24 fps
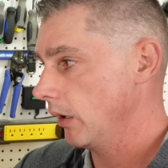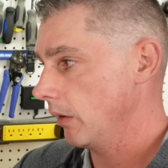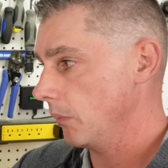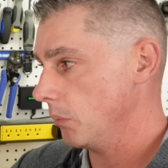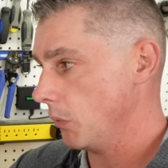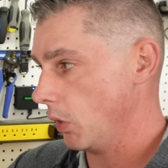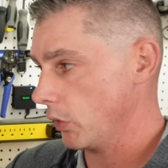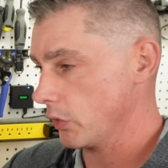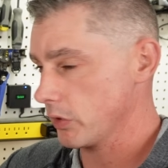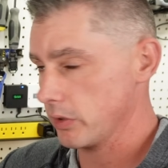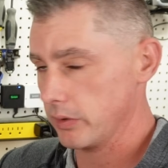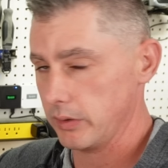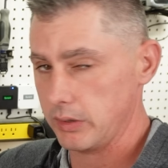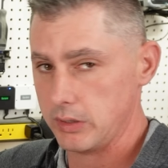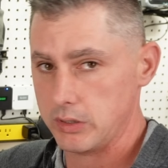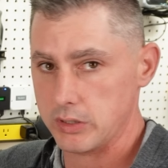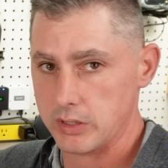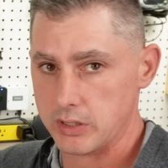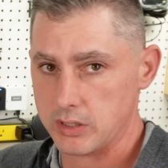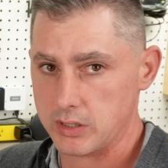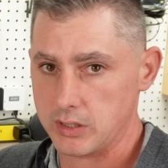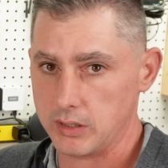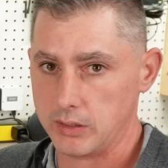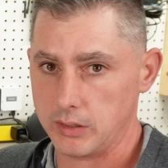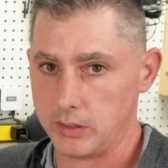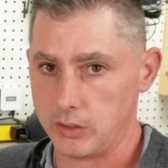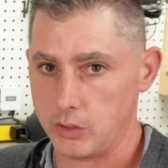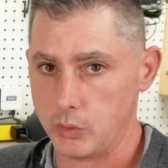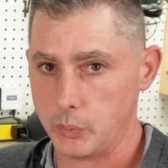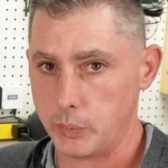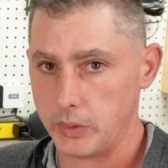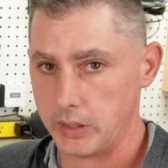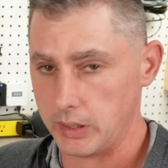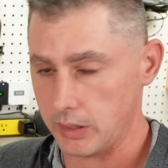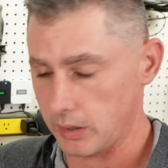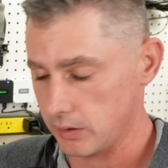mostly just in the
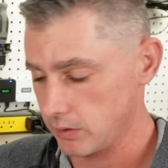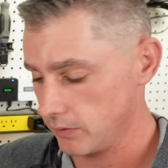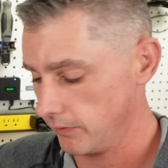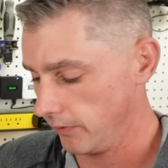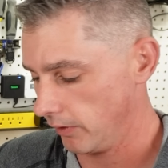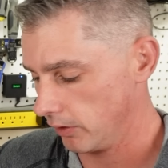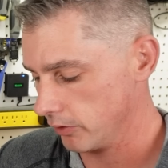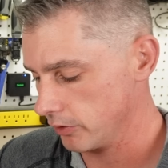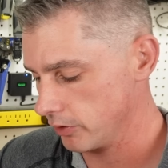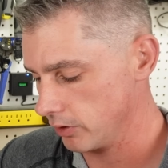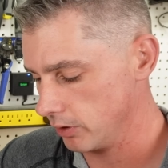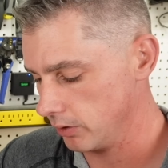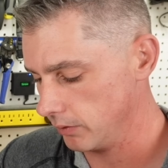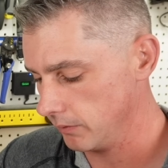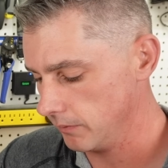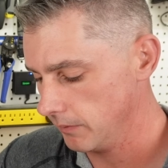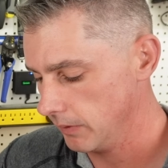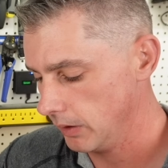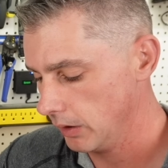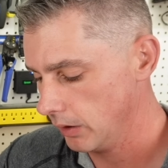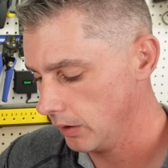UPS function.